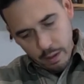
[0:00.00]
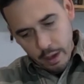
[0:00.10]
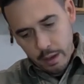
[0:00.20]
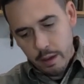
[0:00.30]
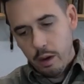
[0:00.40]

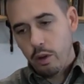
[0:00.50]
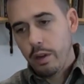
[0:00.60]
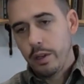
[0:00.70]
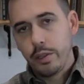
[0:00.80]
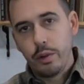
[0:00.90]
And a
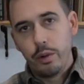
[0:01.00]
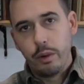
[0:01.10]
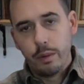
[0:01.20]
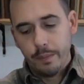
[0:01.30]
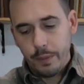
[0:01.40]
longer
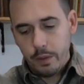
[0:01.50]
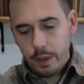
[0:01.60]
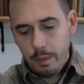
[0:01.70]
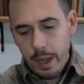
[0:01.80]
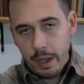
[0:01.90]
screw on
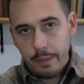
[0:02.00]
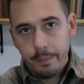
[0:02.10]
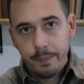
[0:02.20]
the back.